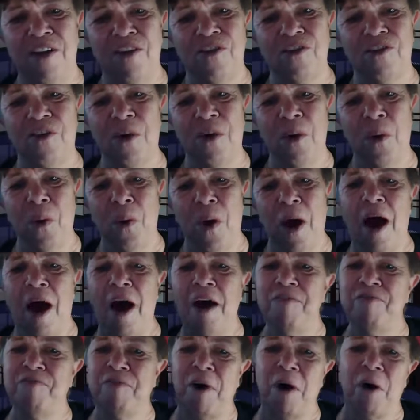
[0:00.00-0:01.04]
So
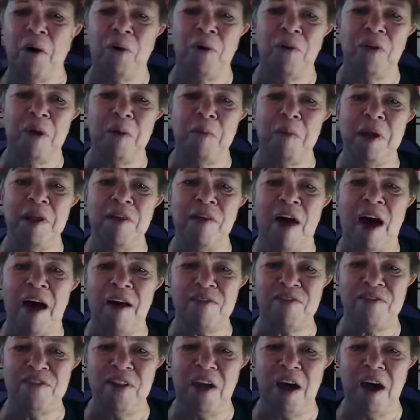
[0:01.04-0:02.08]
I follow them. And
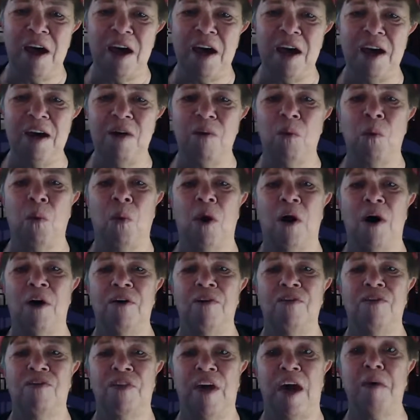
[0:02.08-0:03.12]
last night
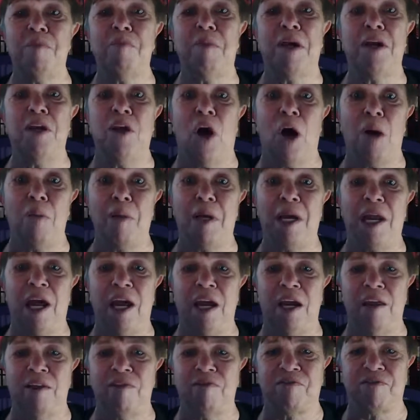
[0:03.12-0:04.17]
they've been
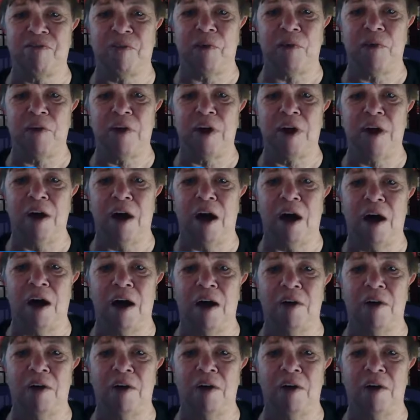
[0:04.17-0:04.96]
nominated for the